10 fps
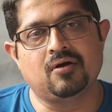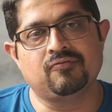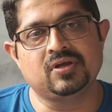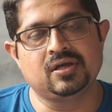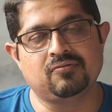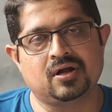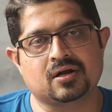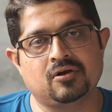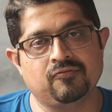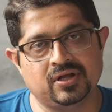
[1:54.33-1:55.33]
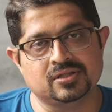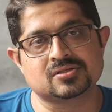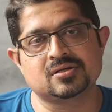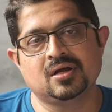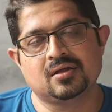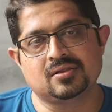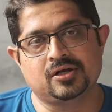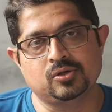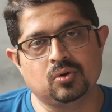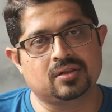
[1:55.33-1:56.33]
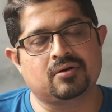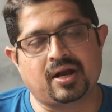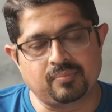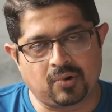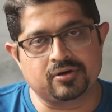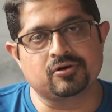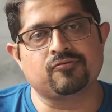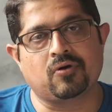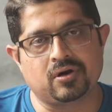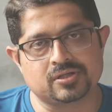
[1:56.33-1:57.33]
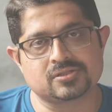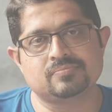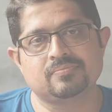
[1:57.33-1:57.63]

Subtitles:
we were convinced that you are the right partner for us.